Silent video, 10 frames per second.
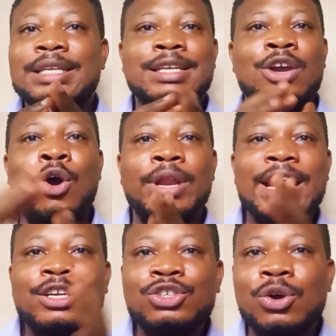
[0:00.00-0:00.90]
the
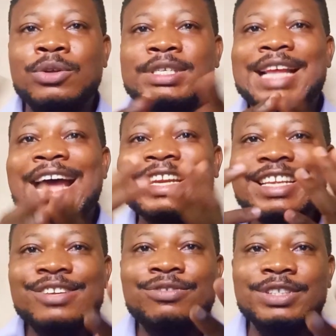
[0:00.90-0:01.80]
connections,
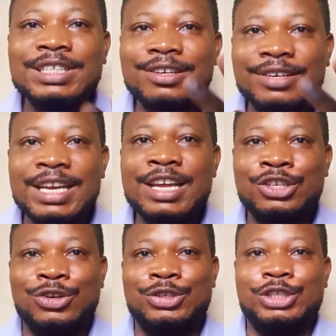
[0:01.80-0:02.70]
and even the
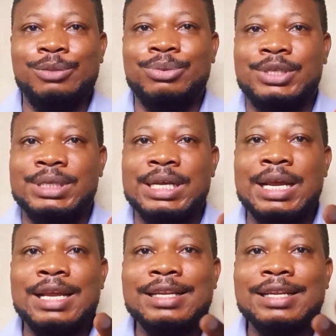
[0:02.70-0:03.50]
relationships